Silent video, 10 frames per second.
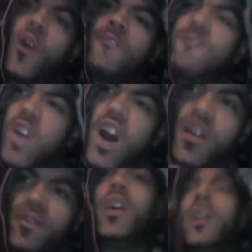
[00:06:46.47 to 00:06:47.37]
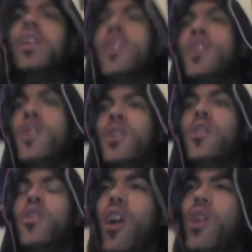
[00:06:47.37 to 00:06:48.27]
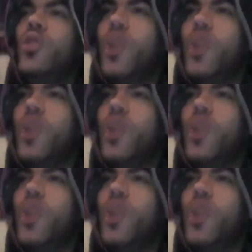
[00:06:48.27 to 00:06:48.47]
a father, or an older